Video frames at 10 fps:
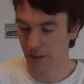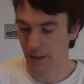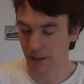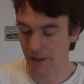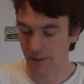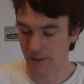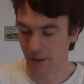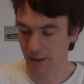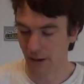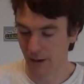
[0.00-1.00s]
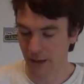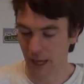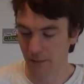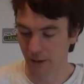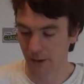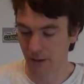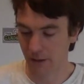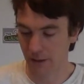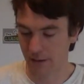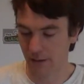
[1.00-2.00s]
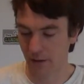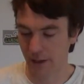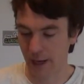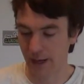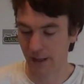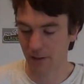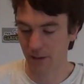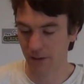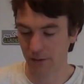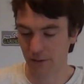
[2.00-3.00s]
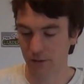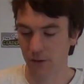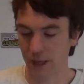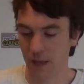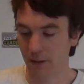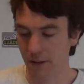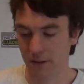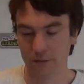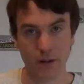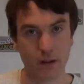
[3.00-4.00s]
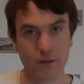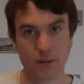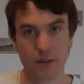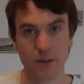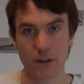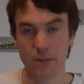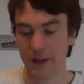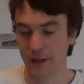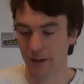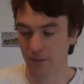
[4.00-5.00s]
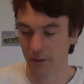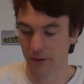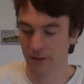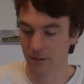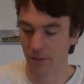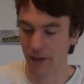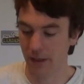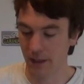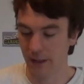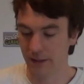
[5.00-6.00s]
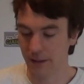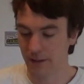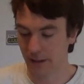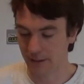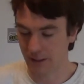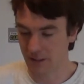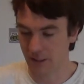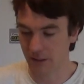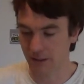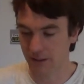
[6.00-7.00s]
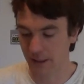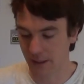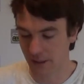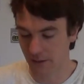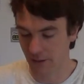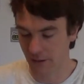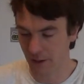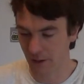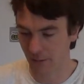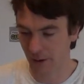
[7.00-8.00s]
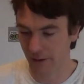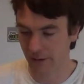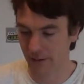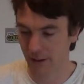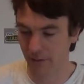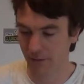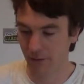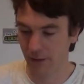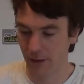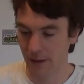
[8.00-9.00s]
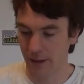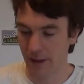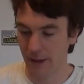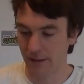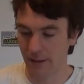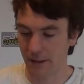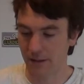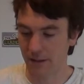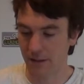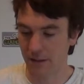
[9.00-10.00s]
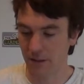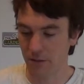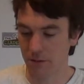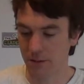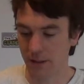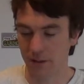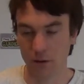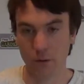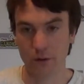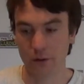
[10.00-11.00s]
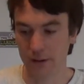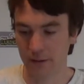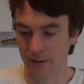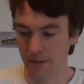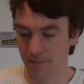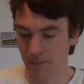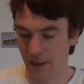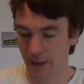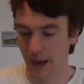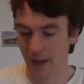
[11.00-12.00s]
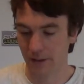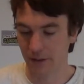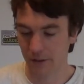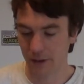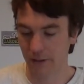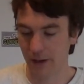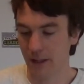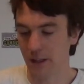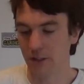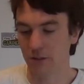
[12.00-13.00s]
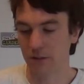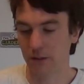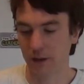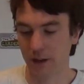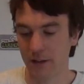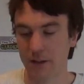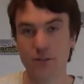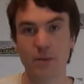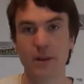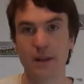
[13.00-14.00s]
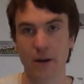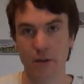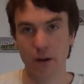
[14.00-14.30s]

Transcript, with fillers: it is a non-chemical, it's organic because there's no chemicals involved. The only way that it works is by the insects actually just sticking to the product itself. It's easy to use, it's odorless, and you don't have any issues of anything dripping down